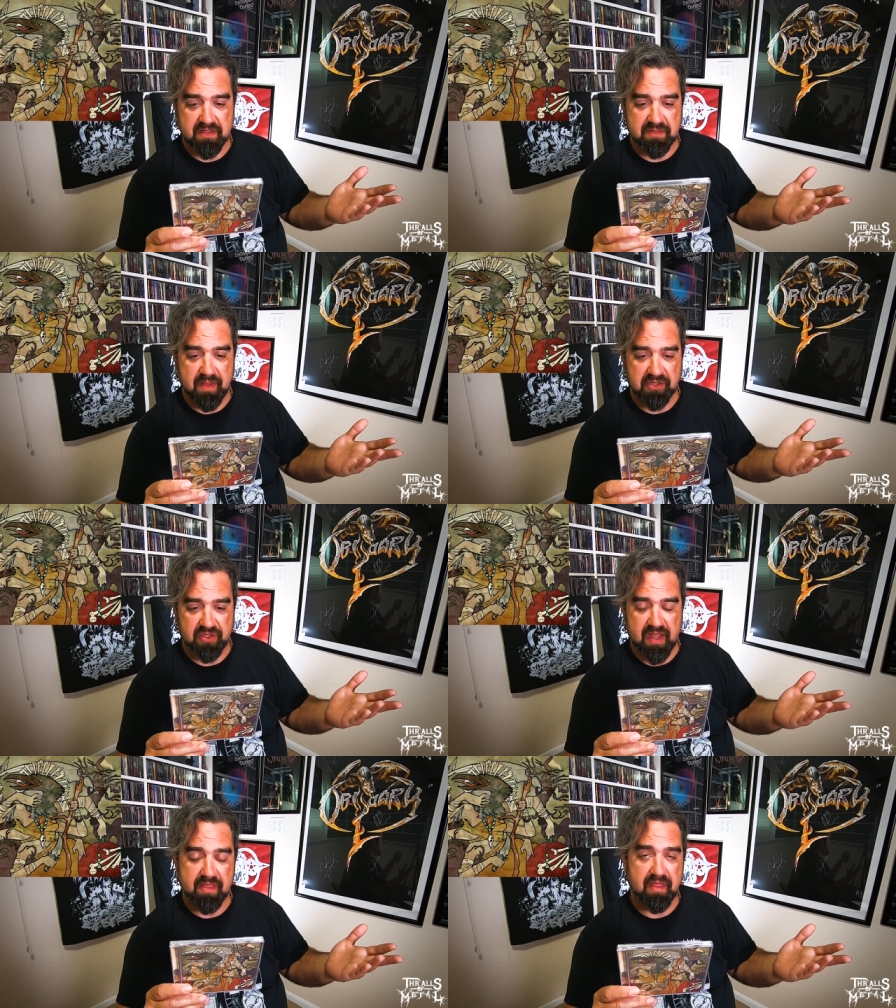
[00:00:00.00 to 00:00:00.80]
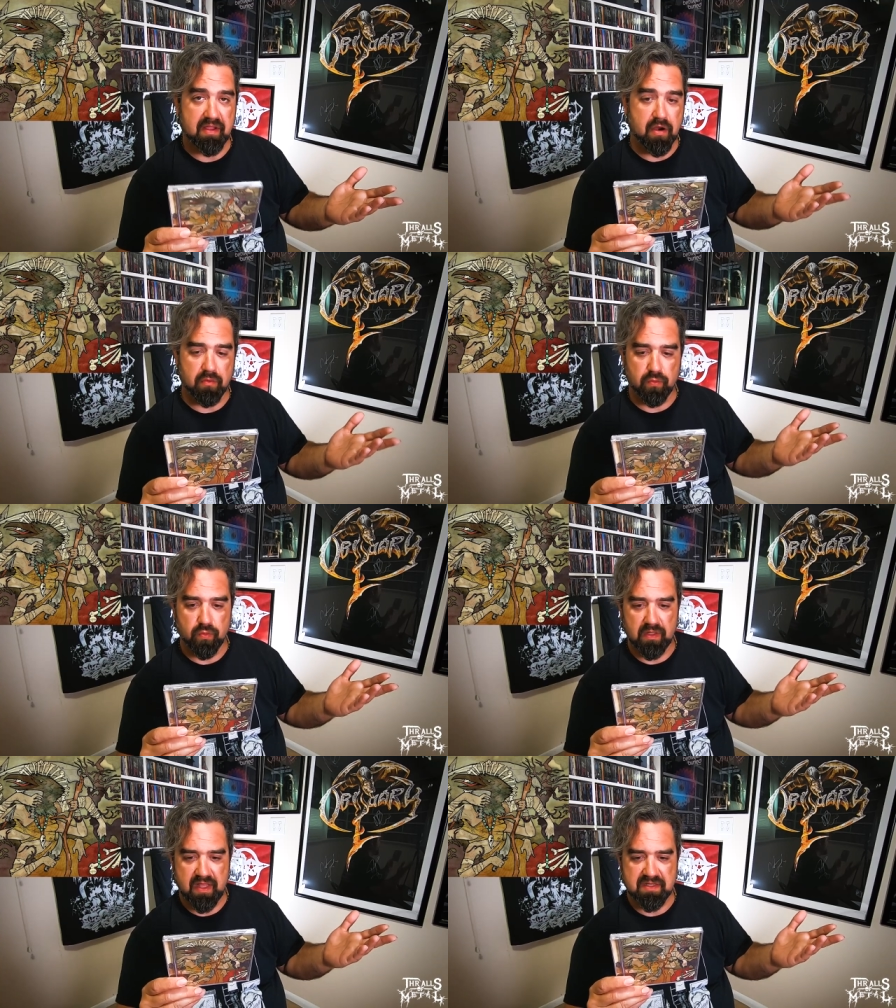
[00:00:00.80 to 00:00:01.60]
especially, I think, are
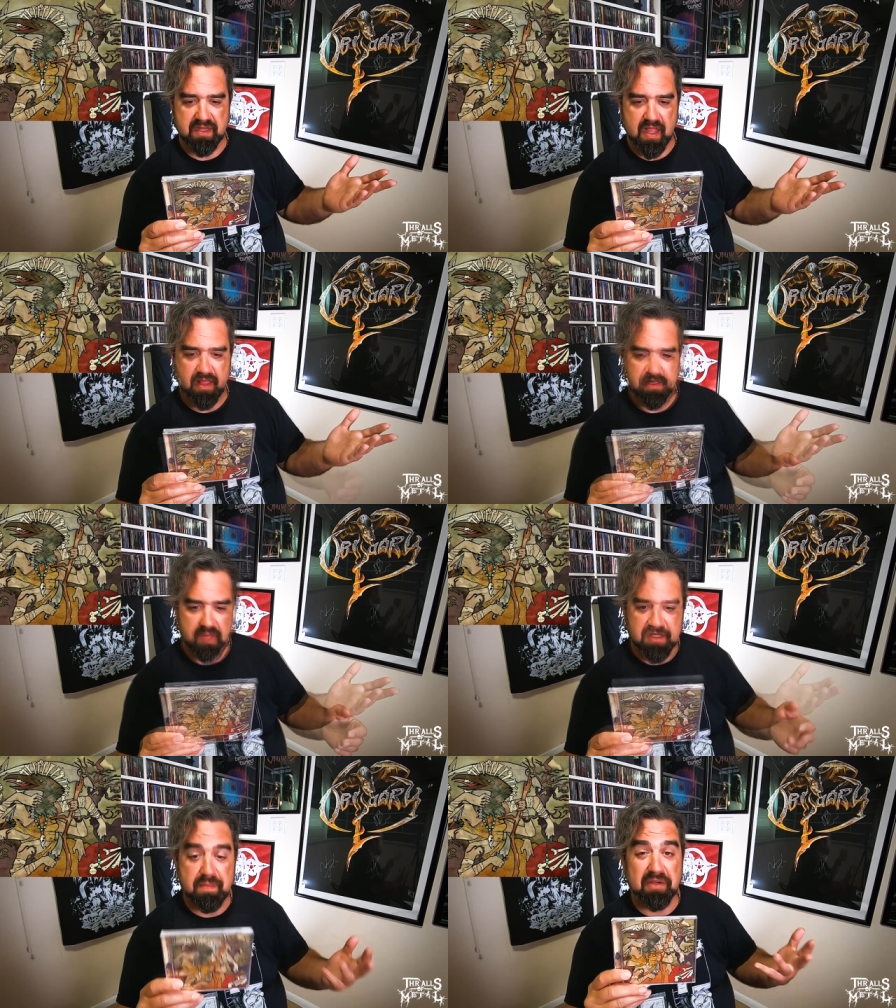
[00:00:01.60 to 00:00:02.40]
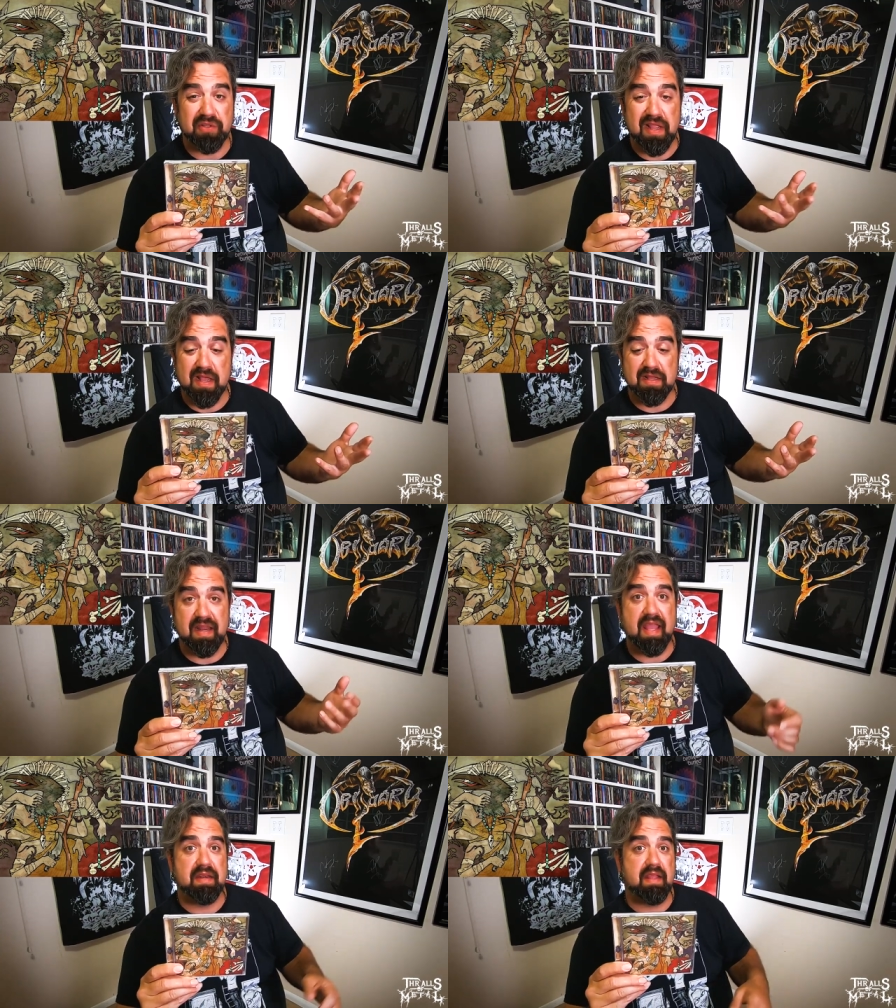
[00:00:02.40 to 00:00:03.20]
really solid. Especially
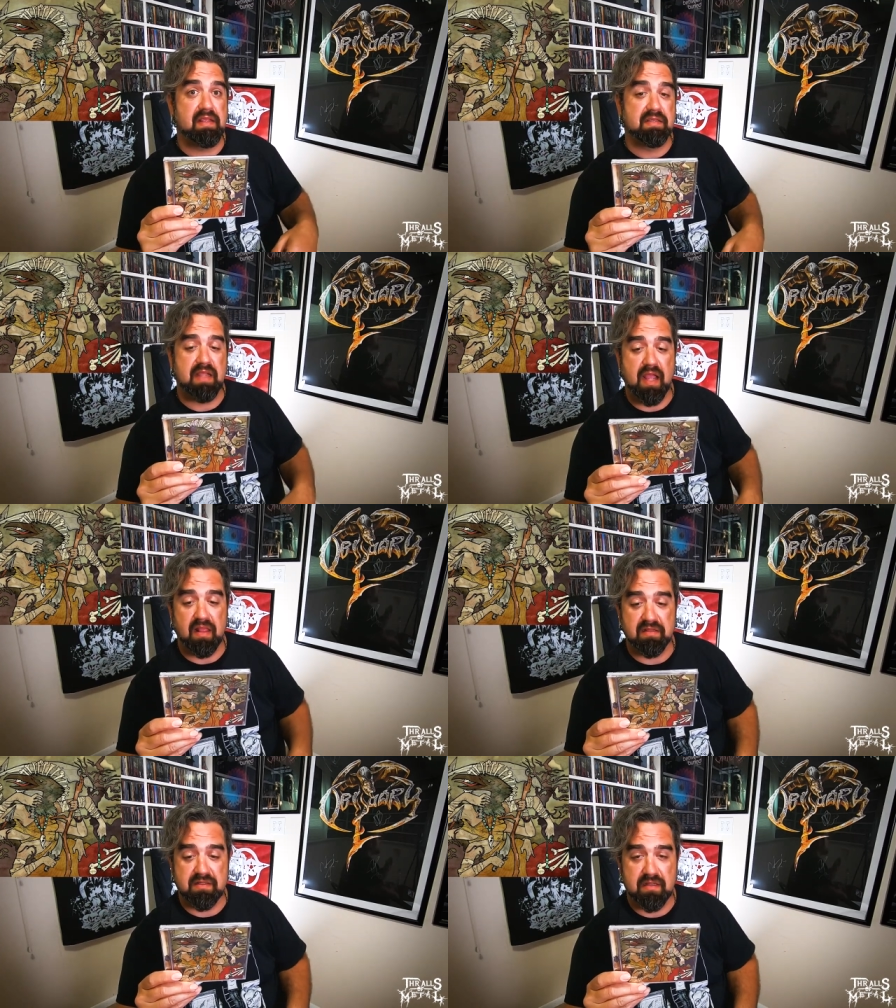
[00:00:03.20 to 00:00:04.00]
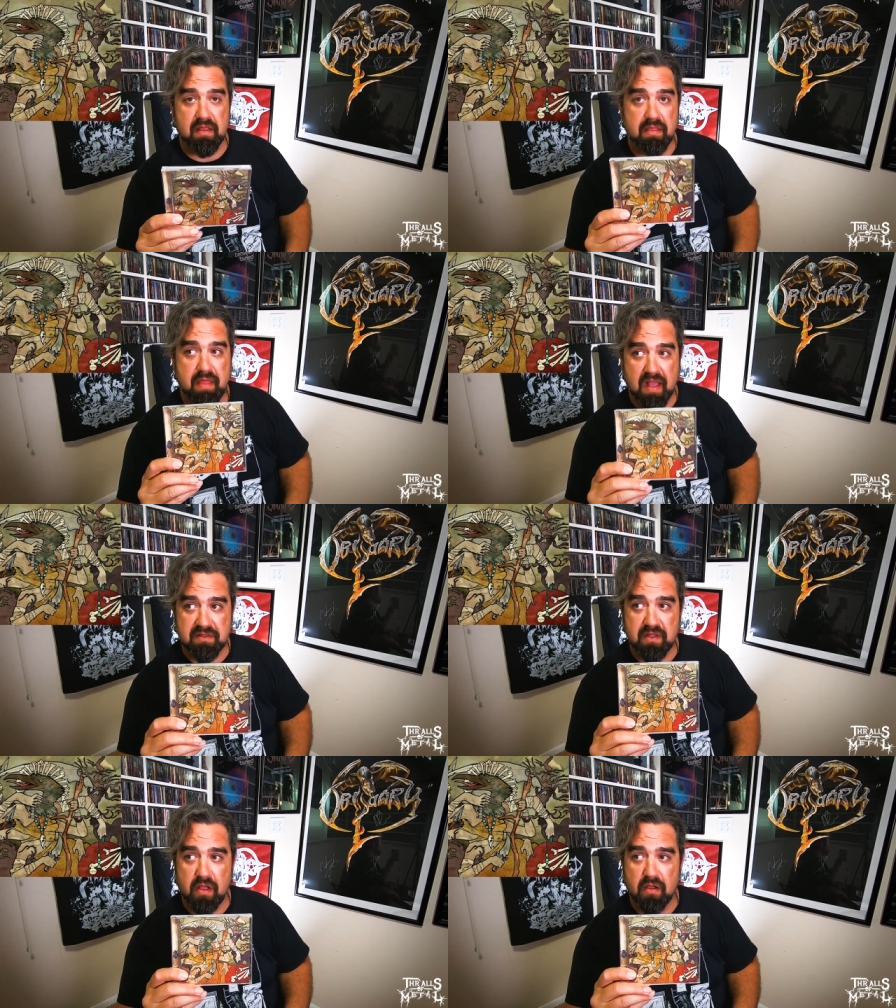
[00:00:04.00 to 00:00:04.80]
Unending Silence. That
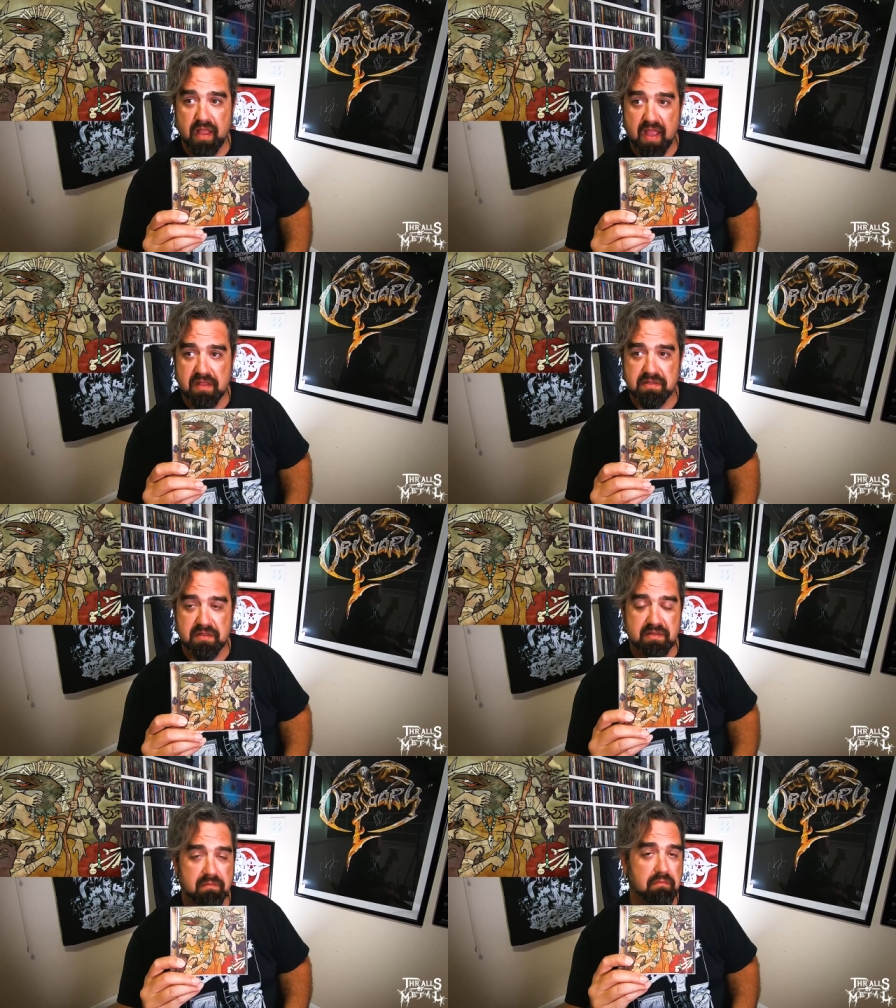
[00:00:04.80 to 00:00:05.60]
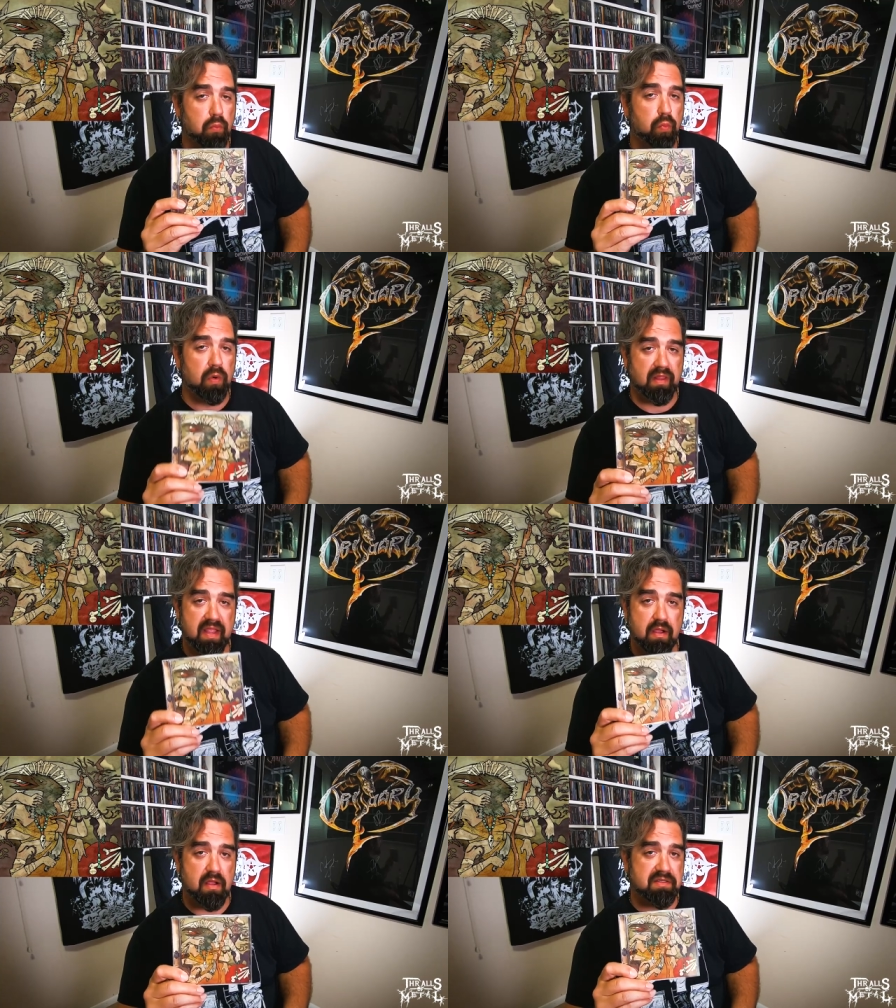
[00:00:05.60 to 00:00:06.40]
song has some
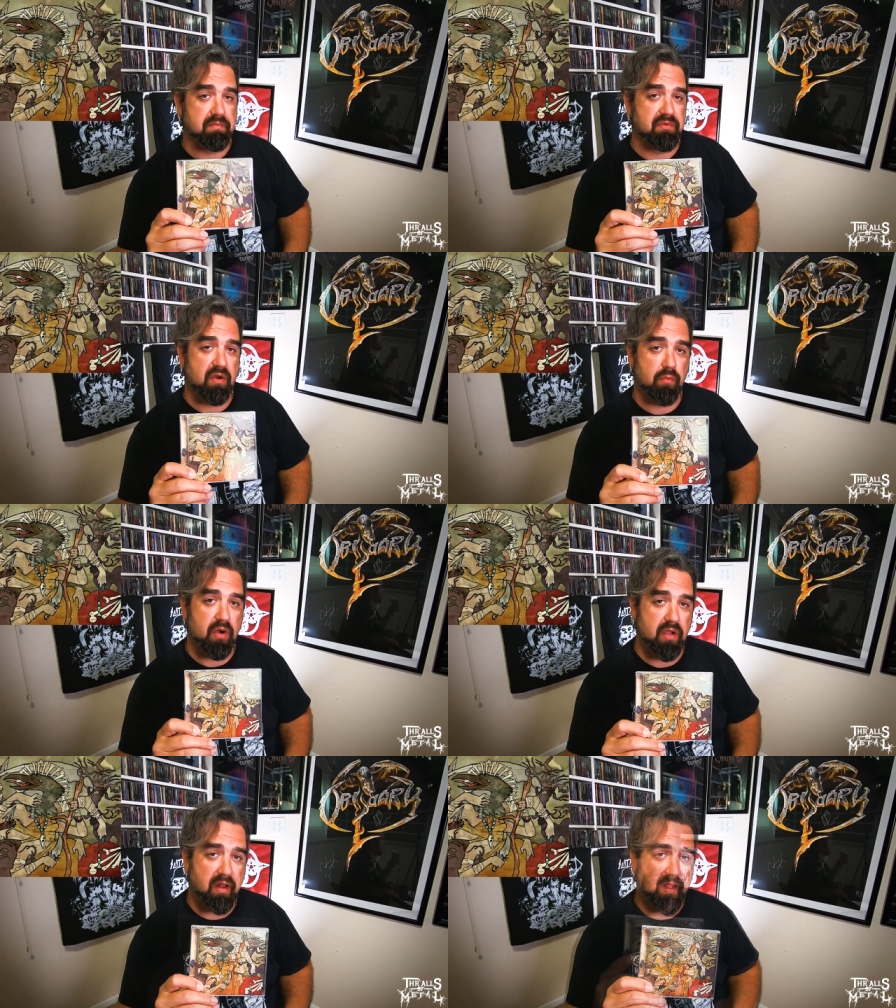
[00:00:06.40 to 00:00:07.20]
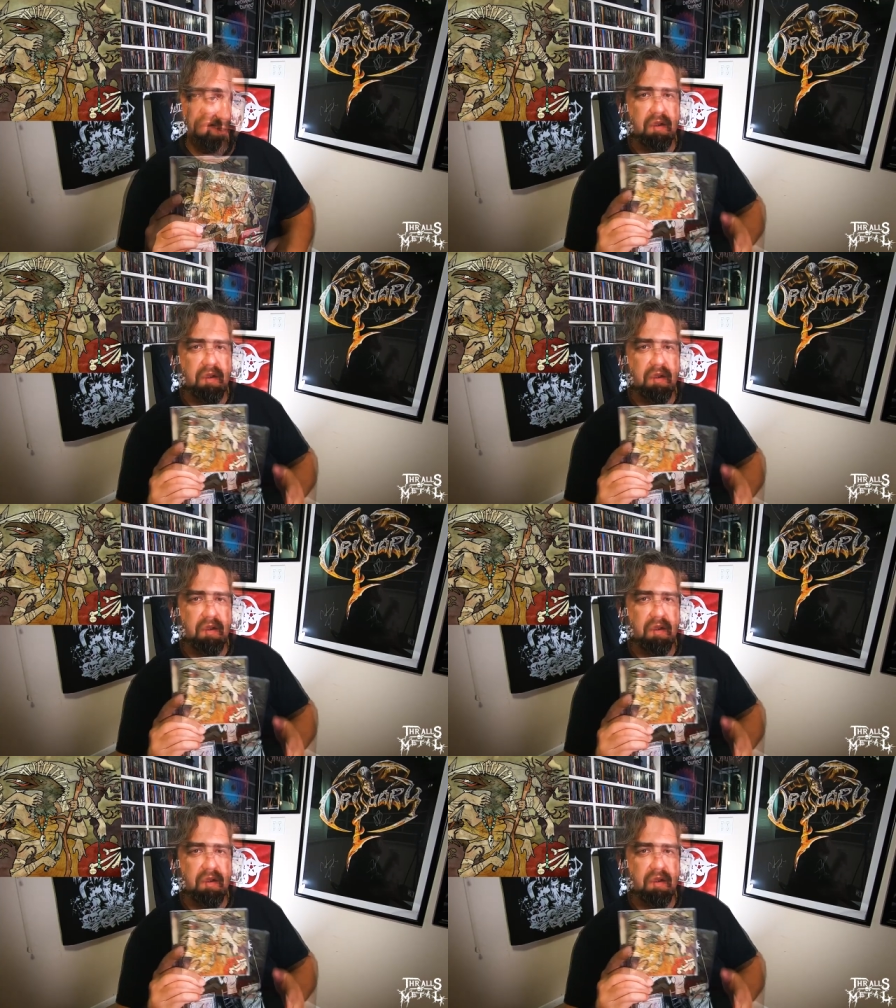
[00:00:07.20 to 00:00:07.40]
really awesome drum work on it.